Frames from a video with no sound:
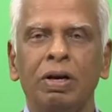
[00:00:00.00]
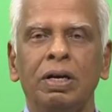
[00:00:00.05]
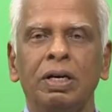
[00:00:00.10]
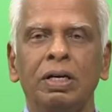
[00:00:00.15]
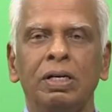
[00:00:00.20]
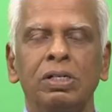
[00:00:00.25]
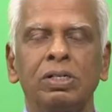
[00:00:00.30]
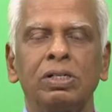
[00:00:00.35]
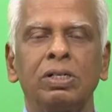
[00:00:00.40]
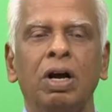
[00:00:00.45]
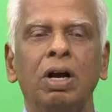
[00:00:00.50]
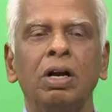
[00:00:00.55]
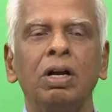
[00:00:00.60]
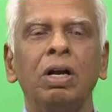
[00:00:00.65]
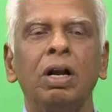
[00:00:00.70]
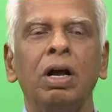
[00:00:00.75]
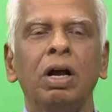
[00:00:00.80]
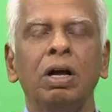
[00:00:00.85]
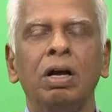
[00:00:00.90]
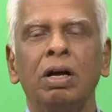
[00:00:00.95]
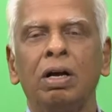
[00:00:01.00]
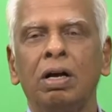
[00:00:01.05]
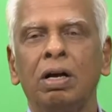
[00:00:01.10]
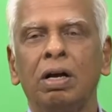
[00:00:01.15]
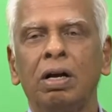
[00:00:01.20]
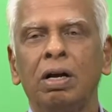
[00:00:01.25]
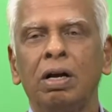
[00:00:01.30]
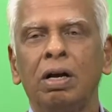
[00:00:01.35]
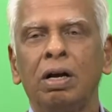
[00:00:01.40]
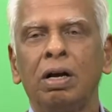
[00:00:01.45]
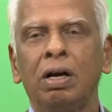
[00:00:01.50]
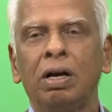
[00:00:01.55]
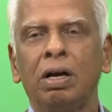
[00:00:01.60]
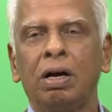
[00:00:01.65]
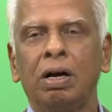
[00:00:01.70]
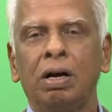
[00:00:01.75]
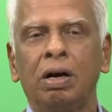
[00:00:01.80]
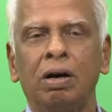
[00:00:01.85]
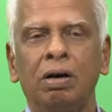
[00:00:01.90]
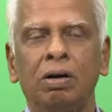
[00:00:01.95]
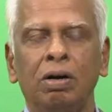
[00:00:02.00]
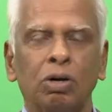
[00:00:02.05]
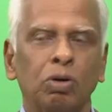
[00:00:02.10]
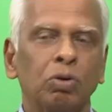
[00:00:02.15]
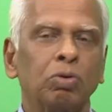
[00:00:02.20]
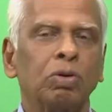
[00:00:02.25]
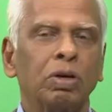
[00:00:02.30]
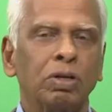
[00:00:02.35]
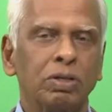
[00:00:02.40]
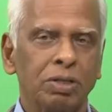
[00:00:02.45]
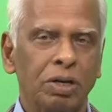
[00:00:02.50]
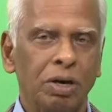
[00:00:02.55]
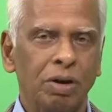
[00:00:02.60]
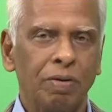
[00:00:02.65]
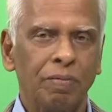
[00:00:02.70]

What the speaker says: his son Ghatotkacha,